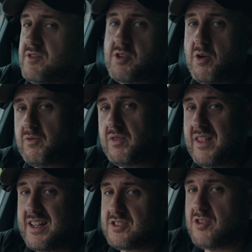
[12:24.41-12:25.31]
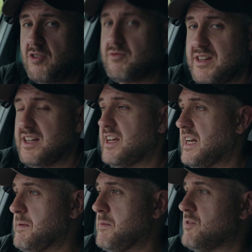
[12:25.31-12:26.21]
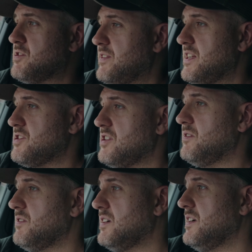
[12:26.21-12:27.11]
So hopefully that's not really going to be much of an issue.